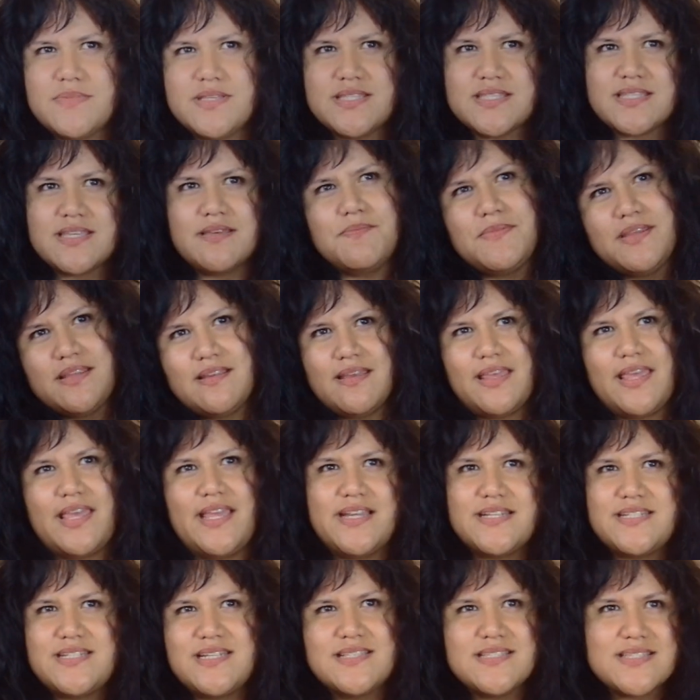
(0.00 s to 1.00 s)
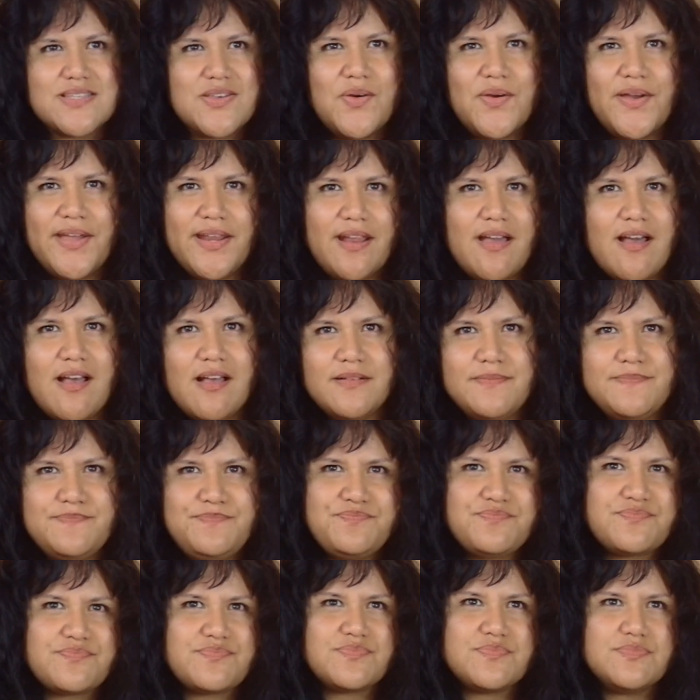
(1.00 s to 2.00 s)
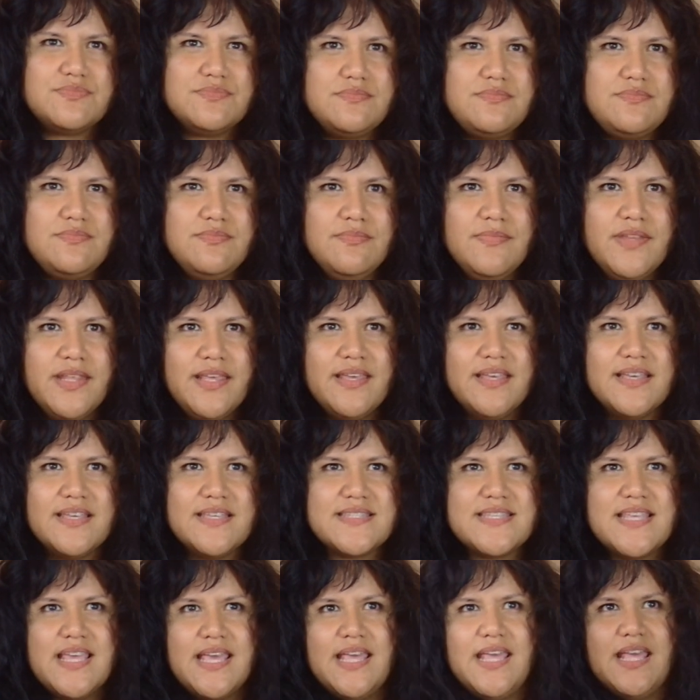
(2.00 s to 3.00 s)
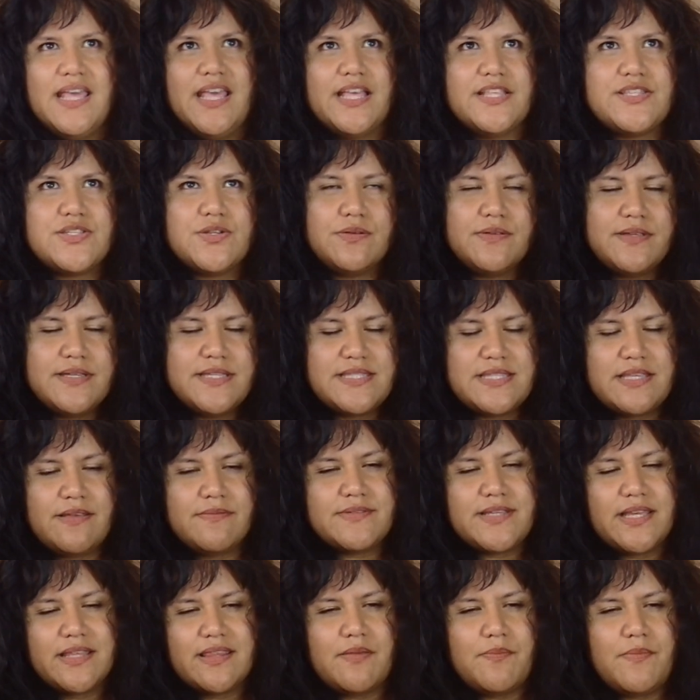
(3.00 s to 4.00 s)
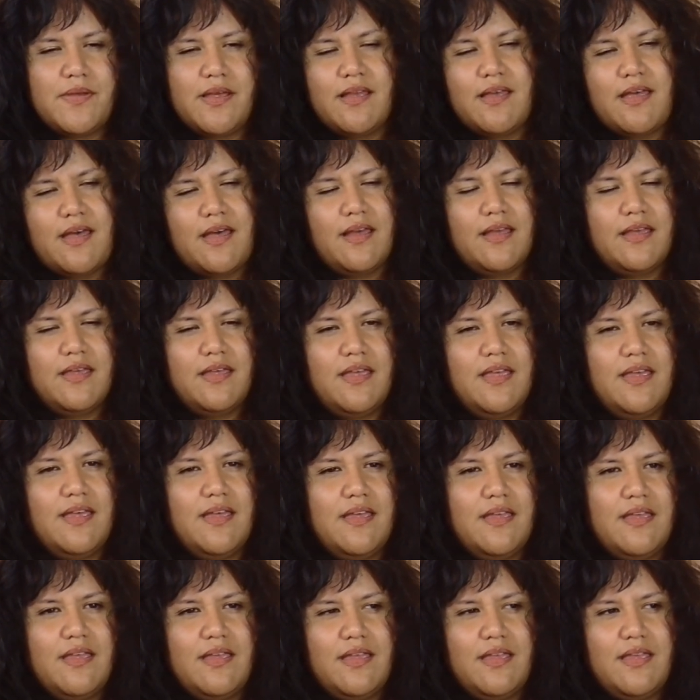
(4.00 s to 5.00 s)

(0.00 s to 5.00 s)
miscommunications going on, because it totally seems like the mangaka